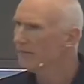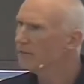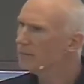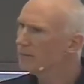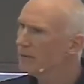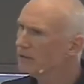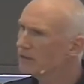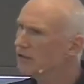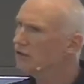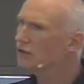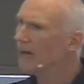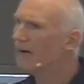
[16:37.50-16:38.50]
if the
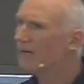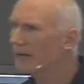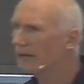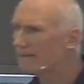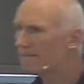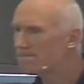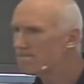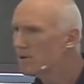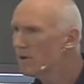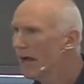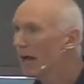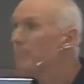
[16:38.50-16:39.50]
person drowning
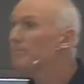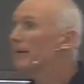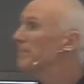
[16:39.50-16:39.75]
had